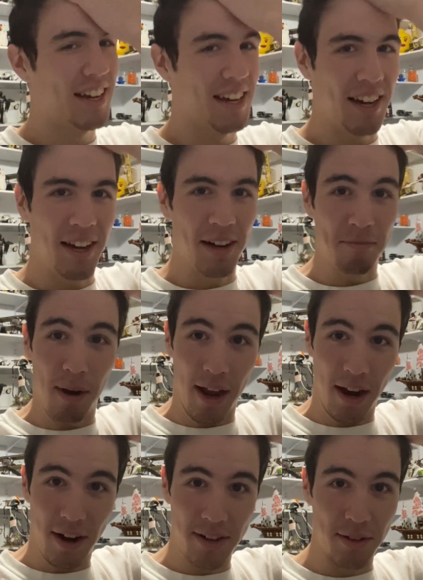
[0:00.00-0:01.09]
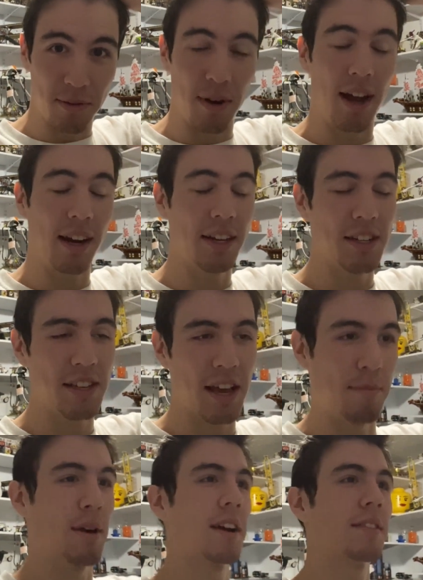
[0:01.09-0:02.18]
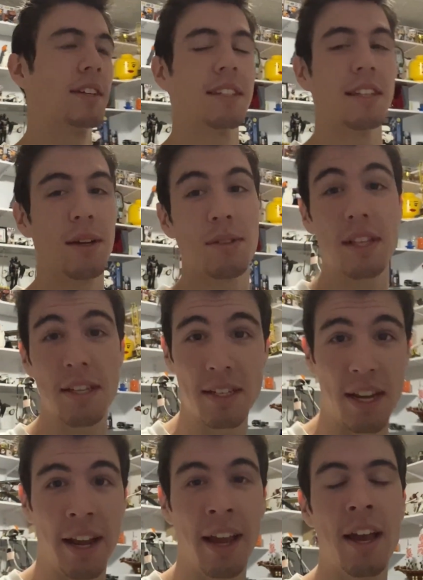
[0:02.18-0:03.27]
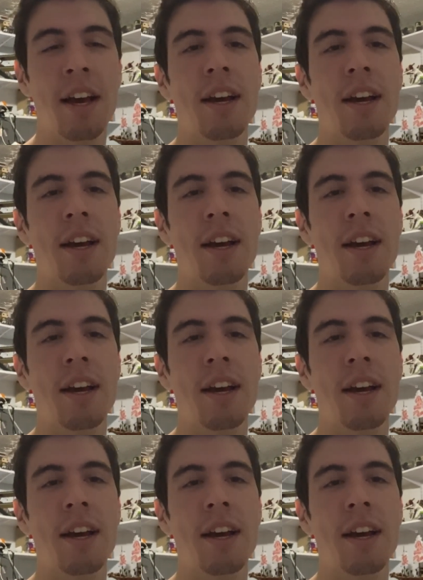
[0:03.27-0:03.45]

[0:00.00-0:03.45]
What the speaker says: My hair is a wreck. I just had breakfast and I was listening